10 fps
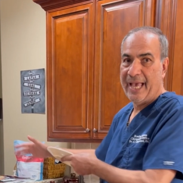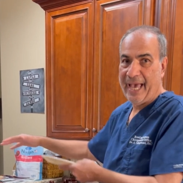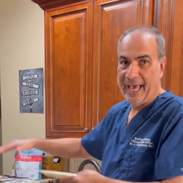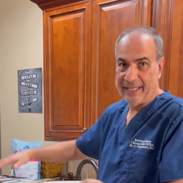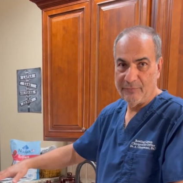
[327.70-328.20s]

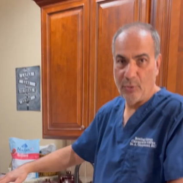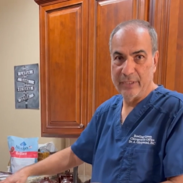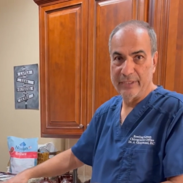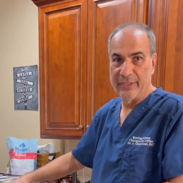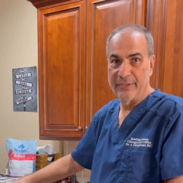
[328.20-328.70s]
add
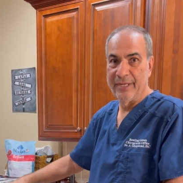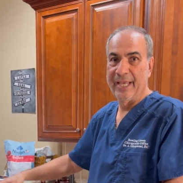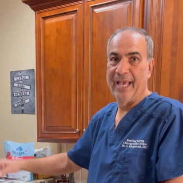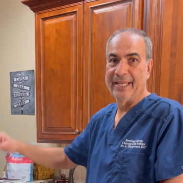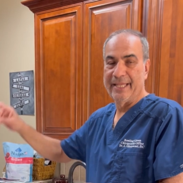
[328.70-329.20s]
water,
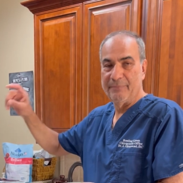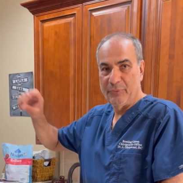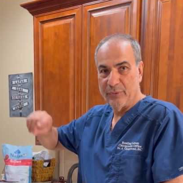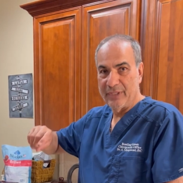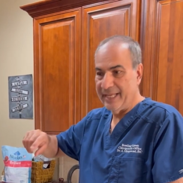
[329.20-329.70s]
and then
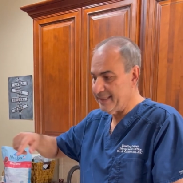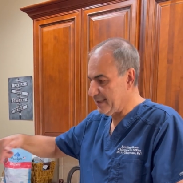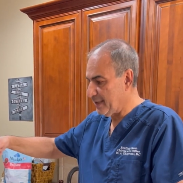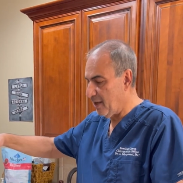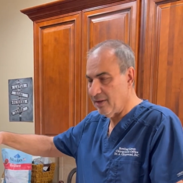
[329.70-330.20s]
put less
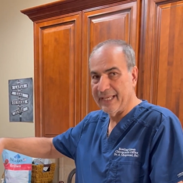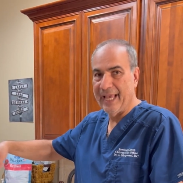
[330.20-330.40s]
salt,